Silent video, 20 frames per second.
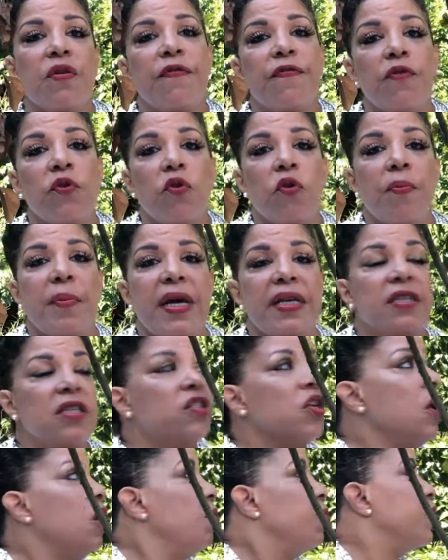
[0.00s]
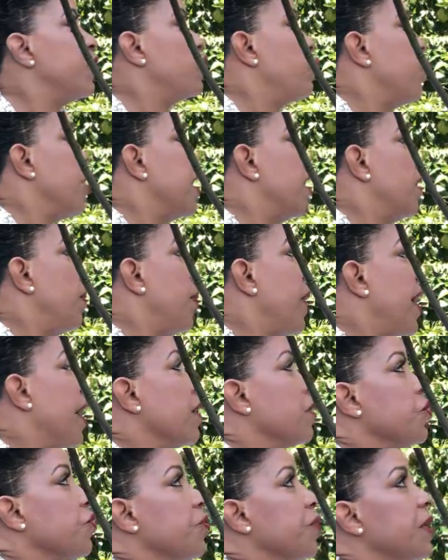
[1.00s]
full message, Between the Pear
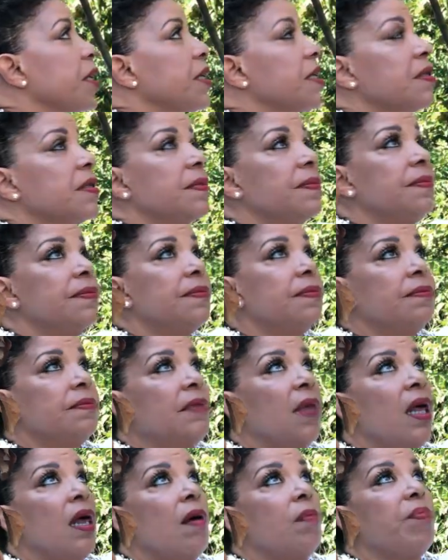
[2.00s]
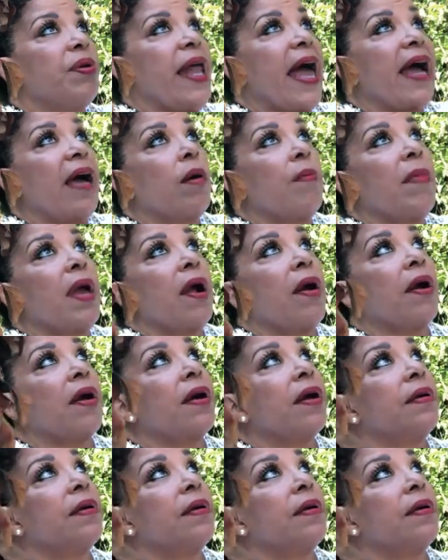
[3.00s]
Trees. Black America,